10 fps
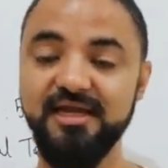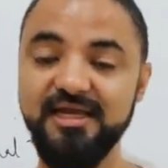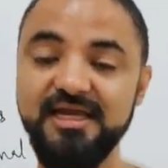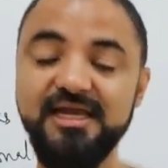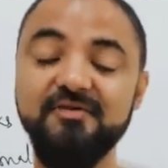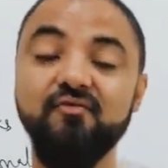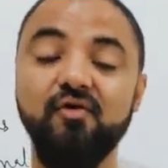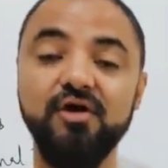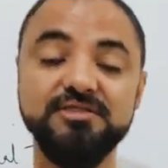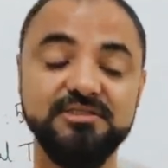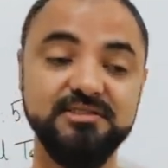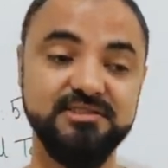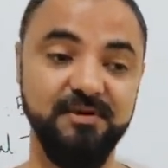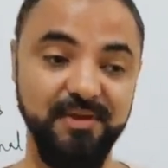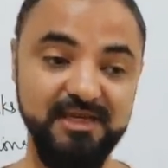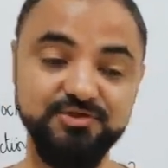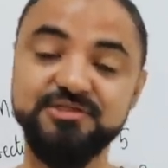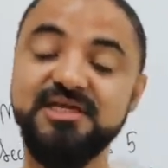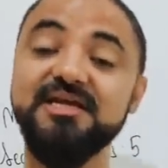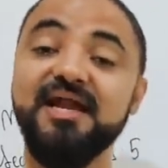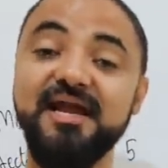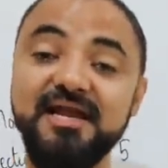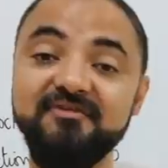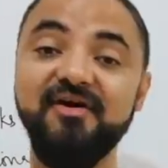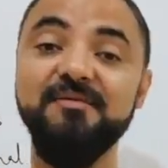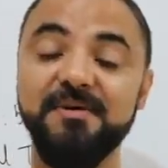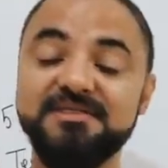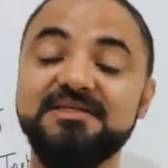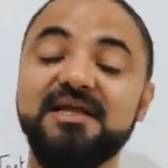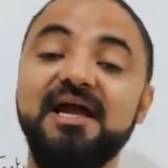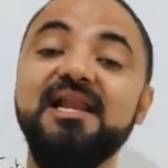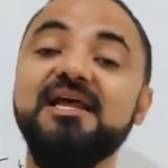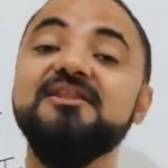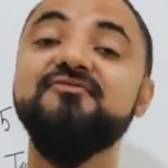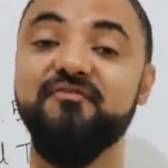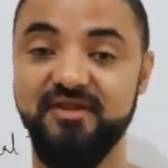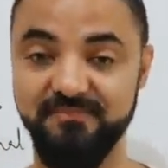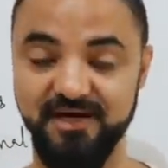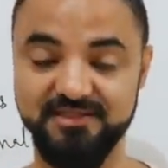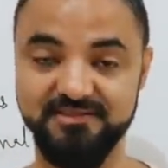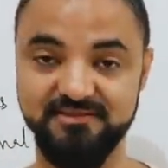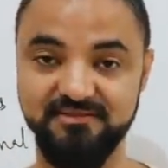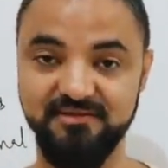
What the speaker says: He was surprised to see 95 percentile is 50 marks.